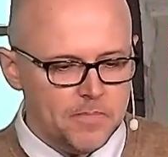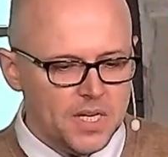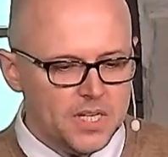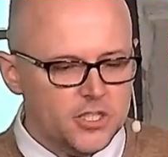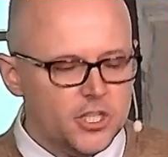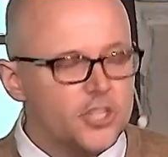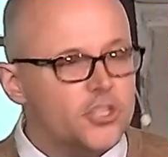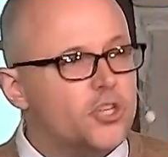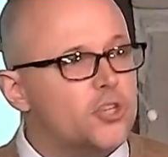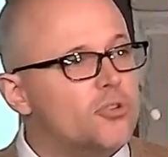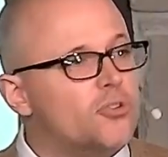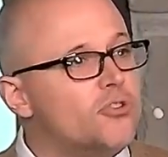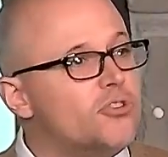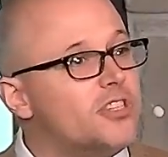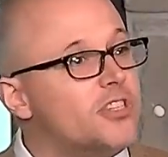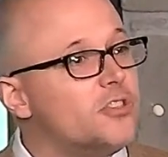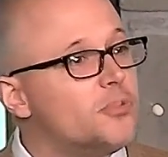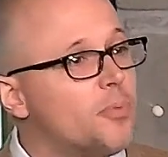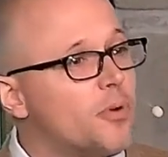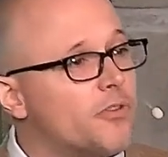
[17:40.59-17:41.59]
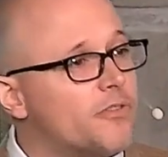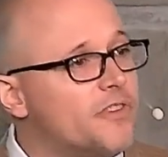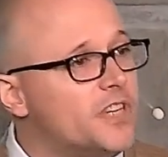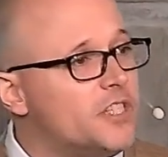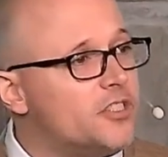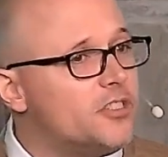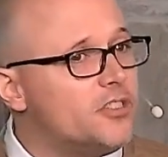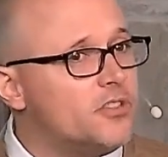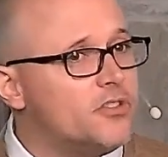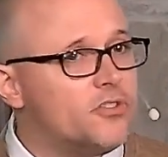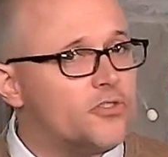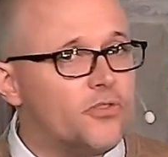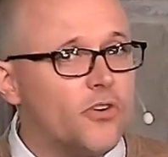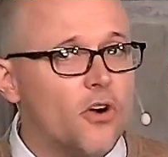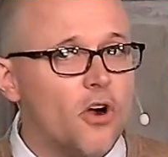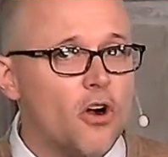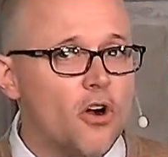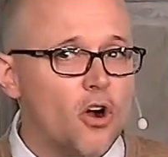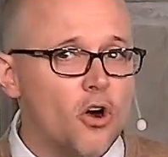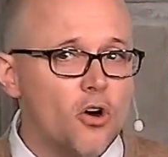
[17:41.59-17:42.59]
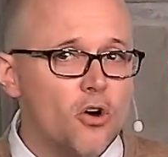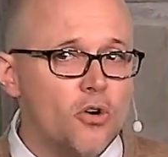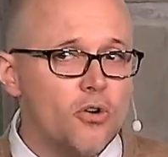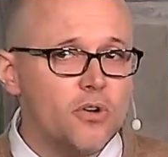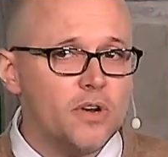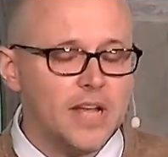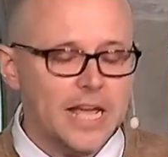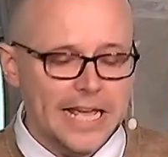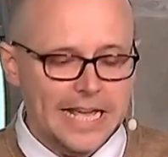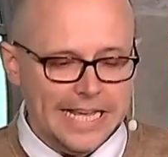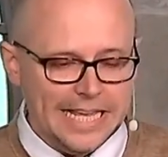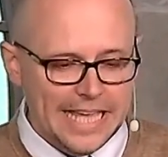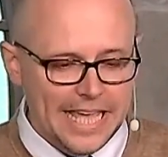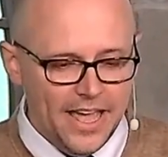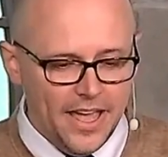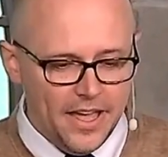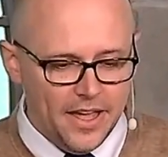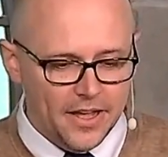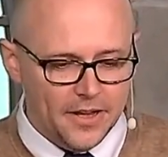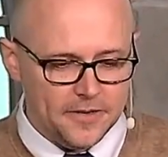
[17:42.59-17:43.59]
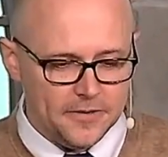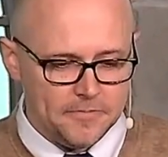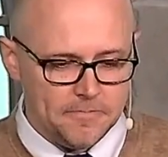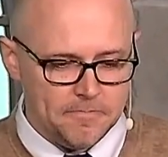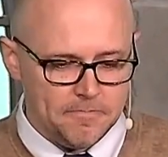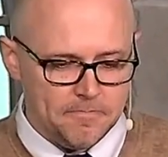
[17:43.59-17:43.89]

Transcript: to use his provisions for our own gain?